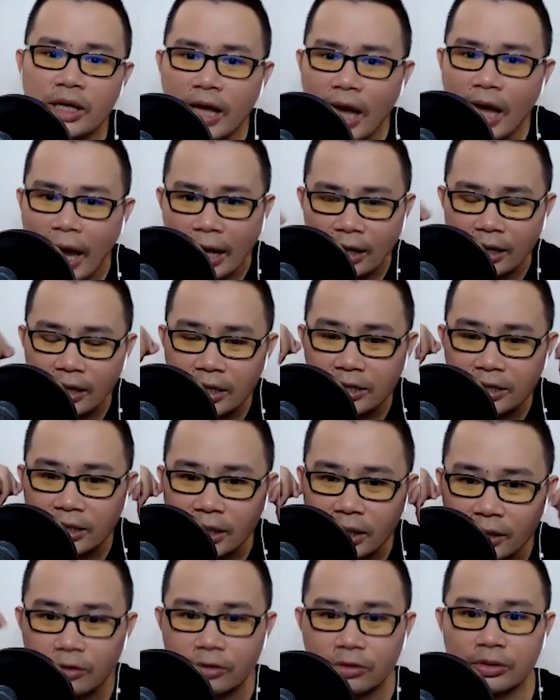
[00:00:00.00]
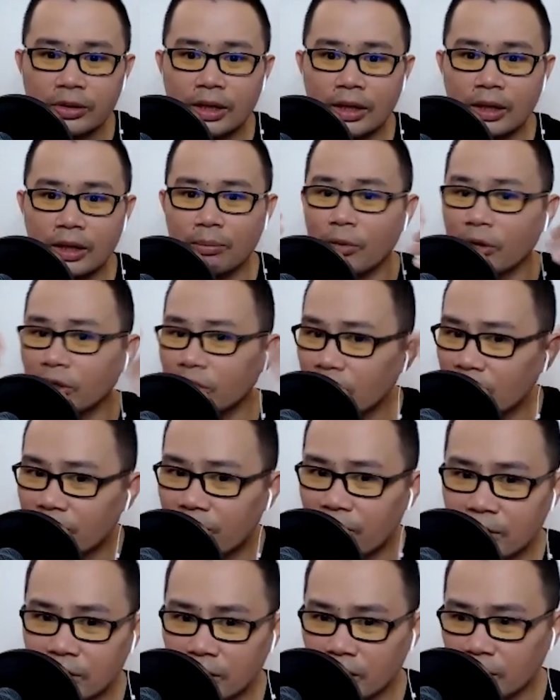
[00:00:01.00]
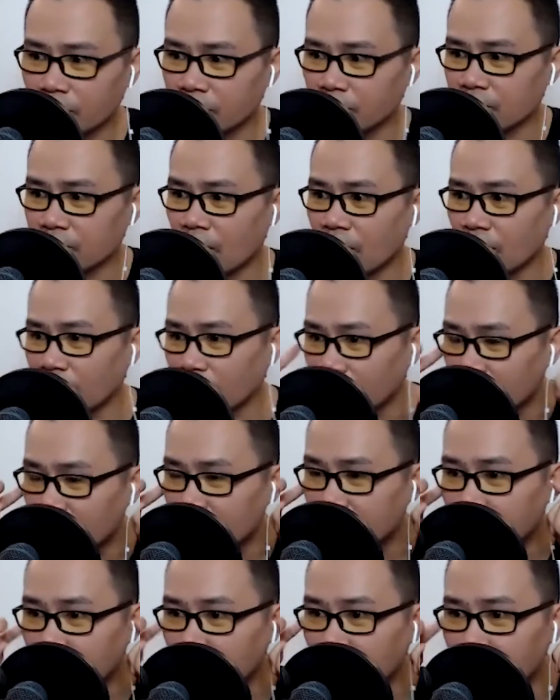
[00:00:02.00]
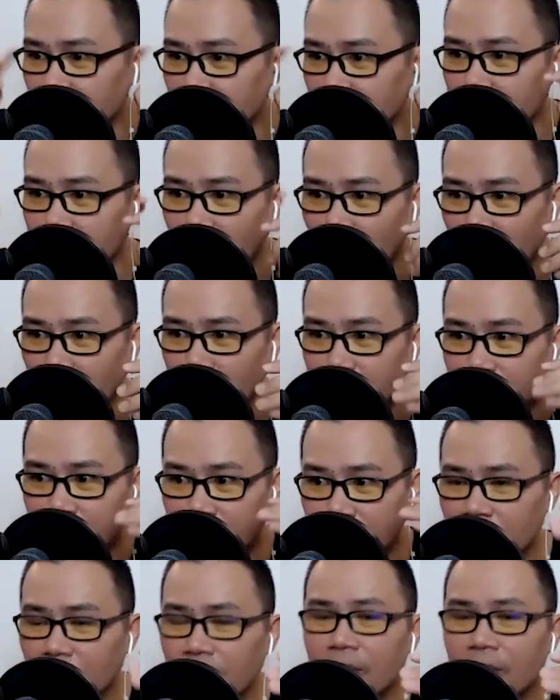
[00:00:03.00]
and listening to the motivational song, listening to all this